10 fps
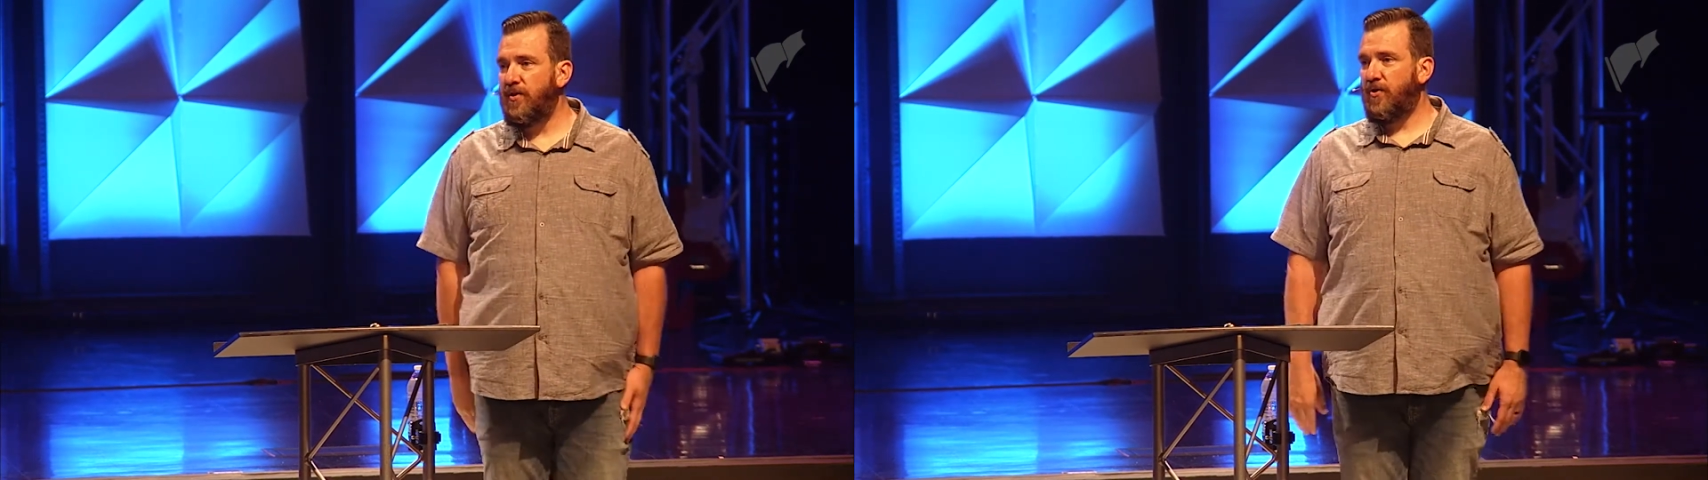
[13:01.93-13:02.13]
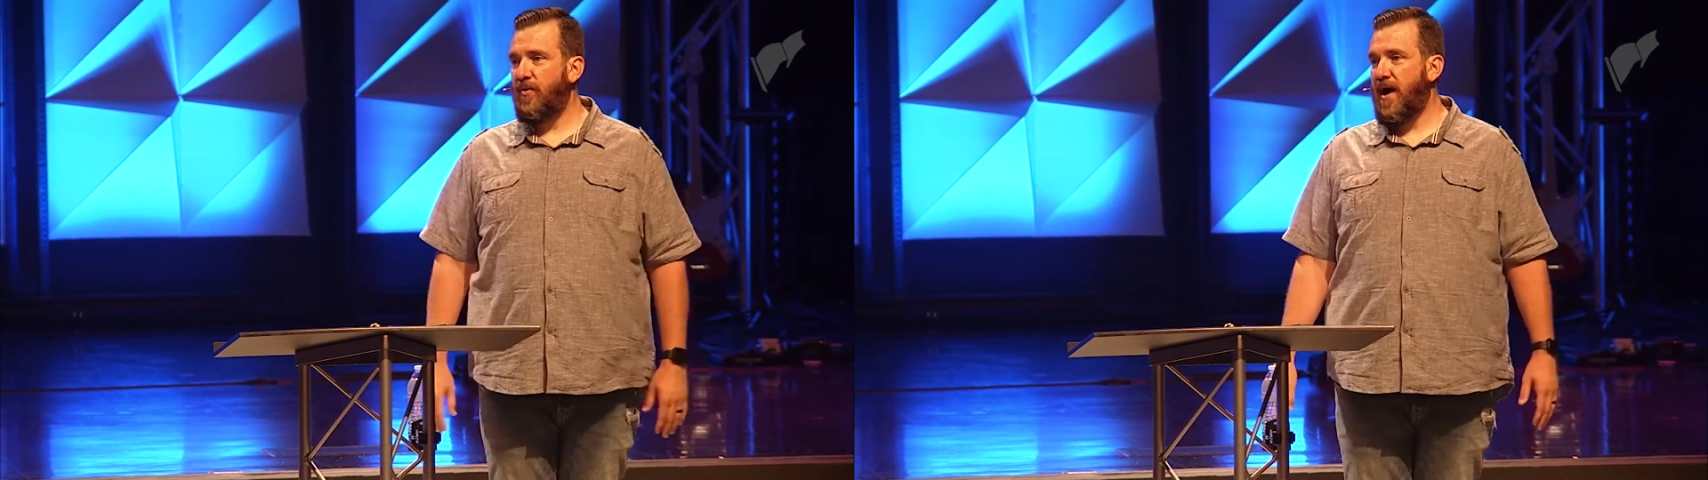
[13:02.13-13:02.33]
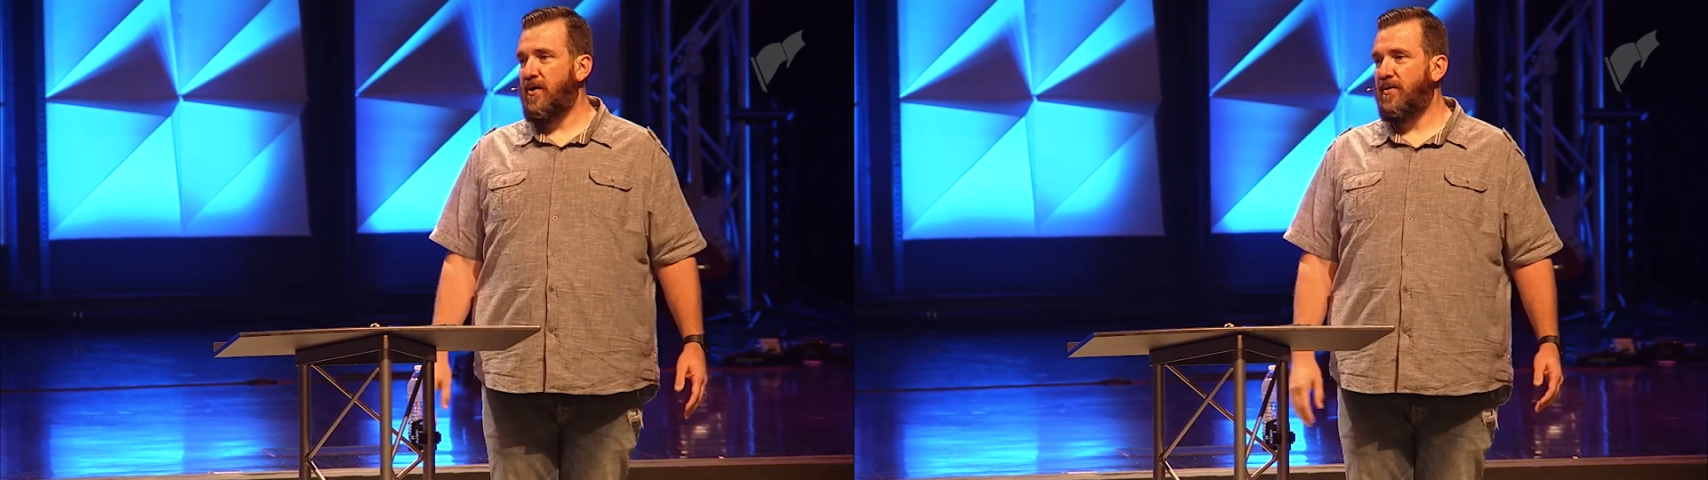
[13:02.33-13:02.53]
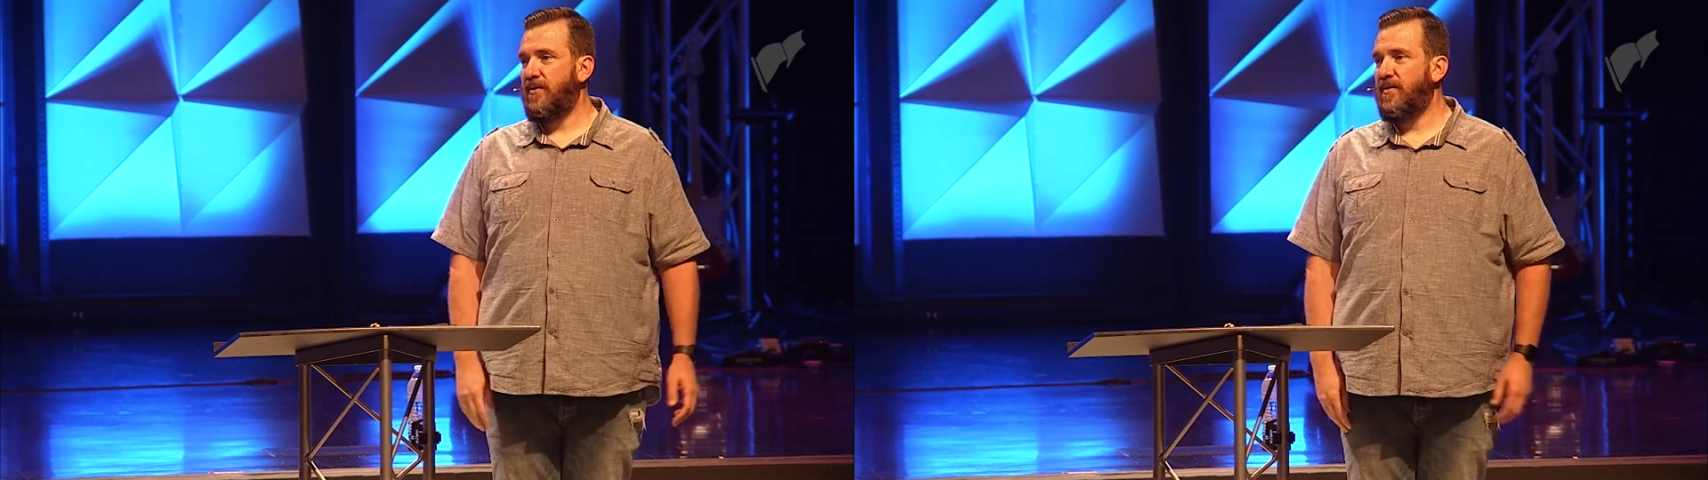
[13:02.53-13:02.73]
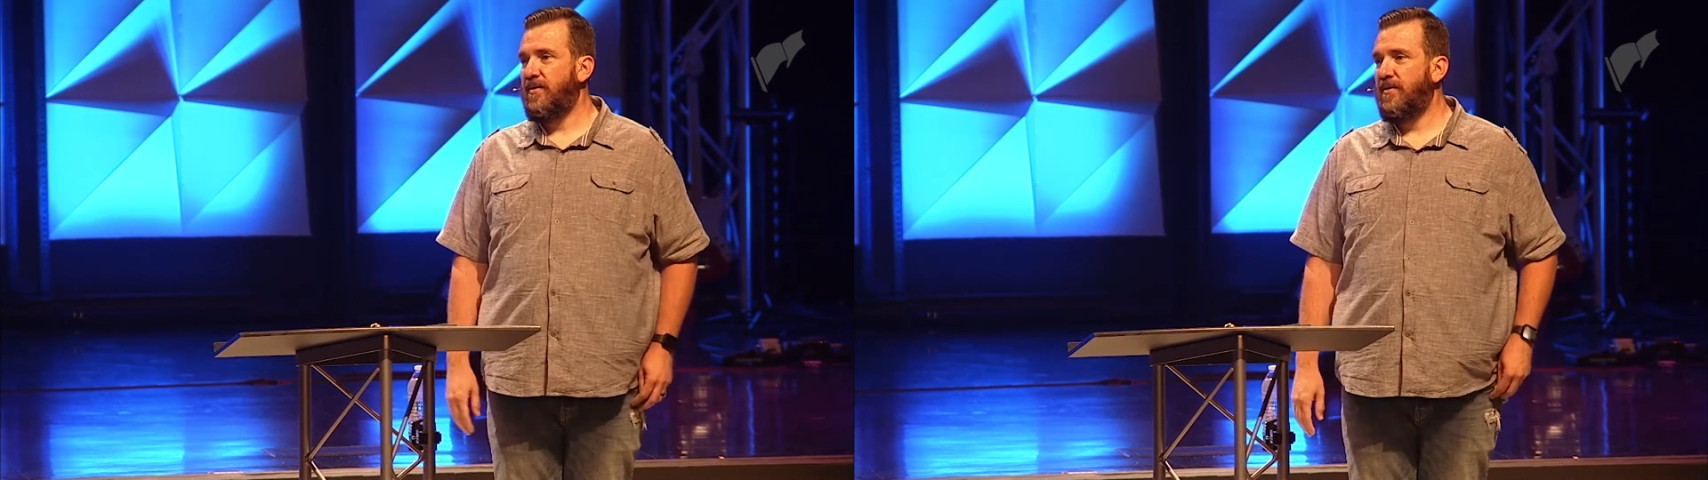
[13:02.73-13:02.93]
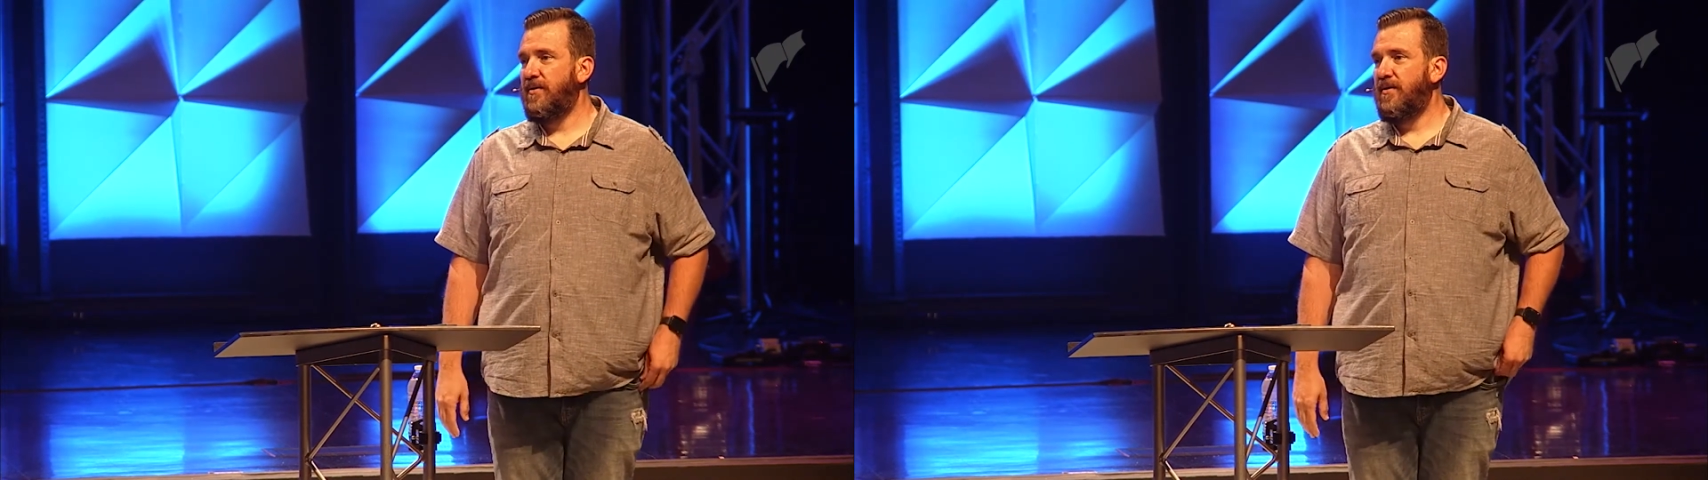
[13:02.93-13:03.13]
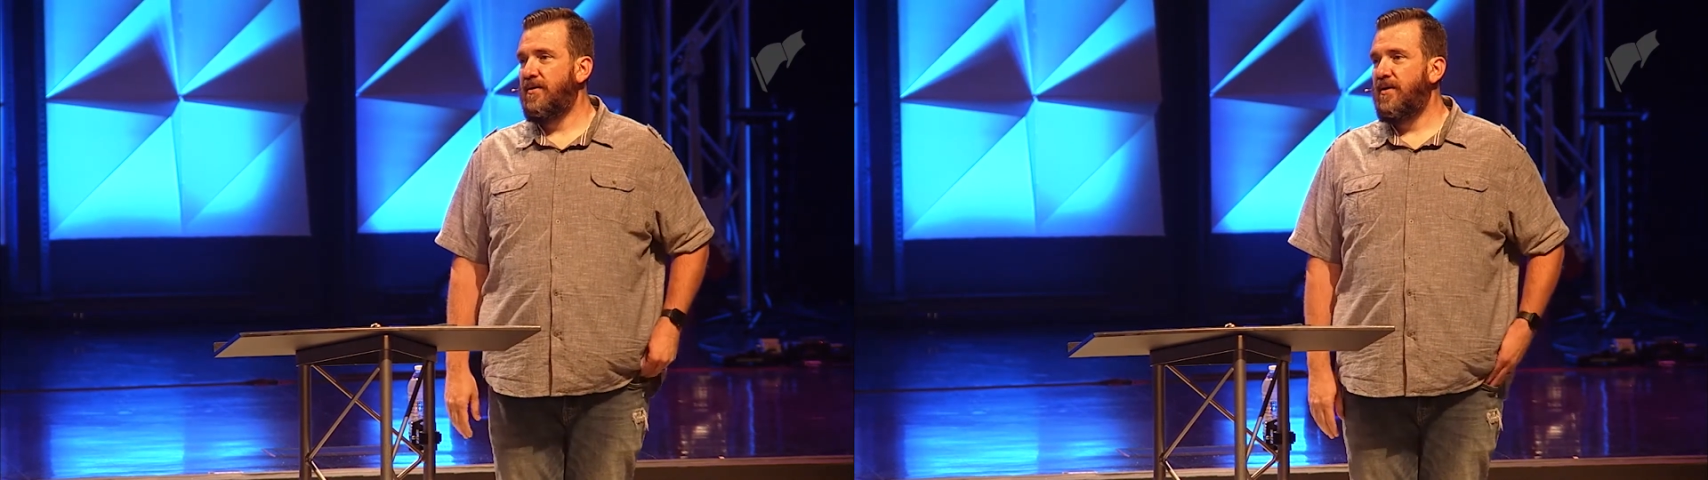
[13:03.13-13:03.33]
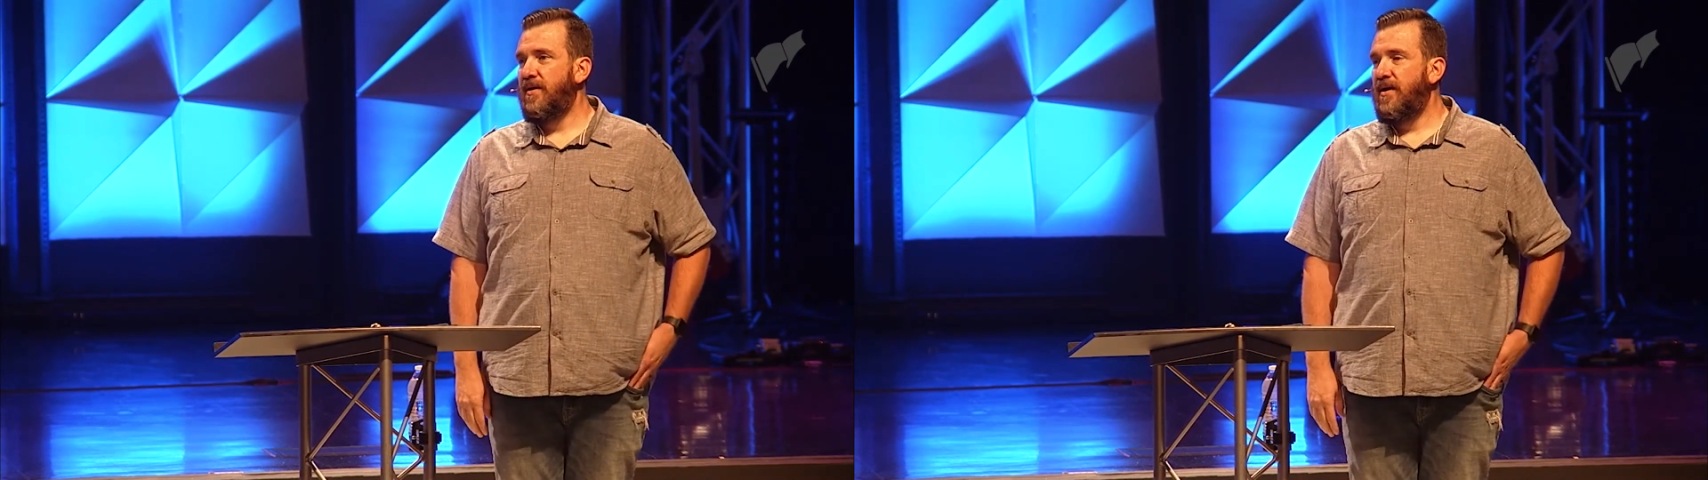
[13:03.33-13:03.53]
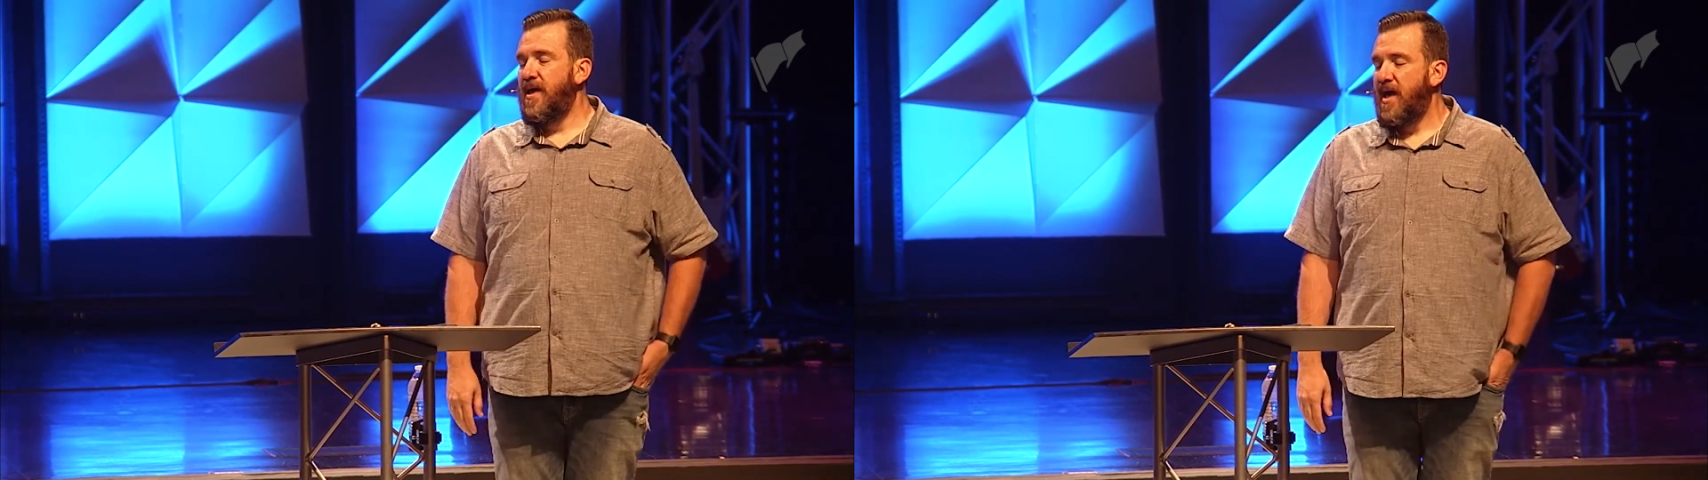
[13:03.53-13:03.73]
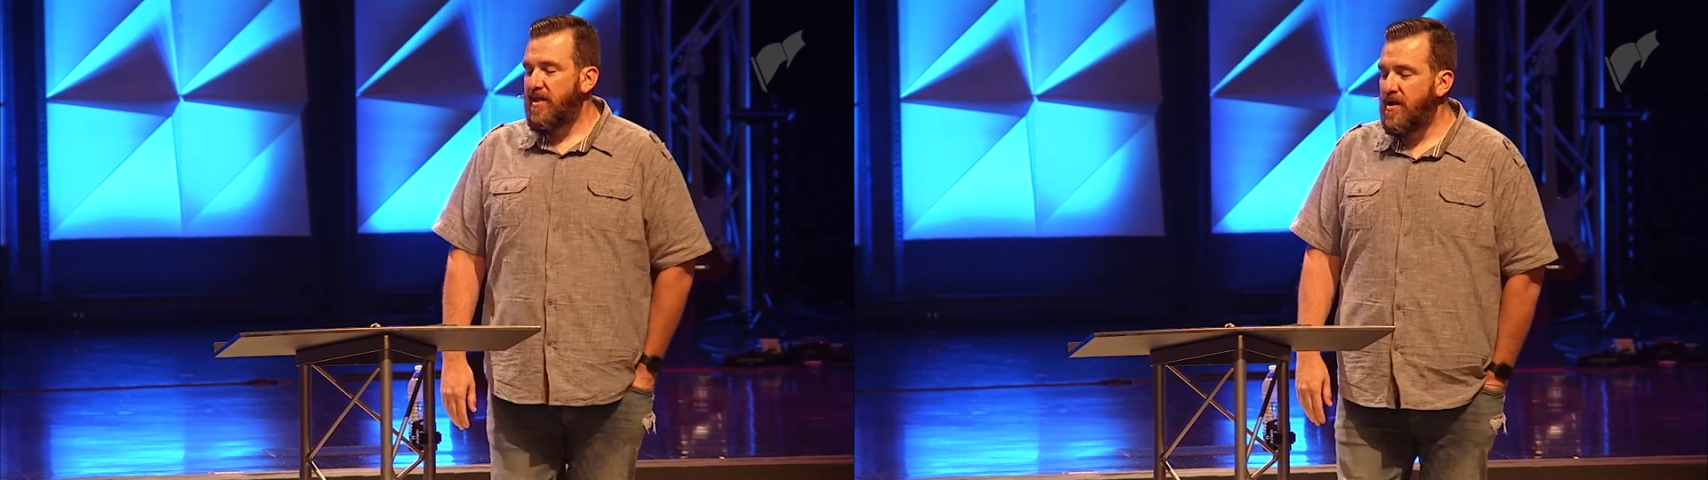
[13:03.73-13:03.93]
the crowd. And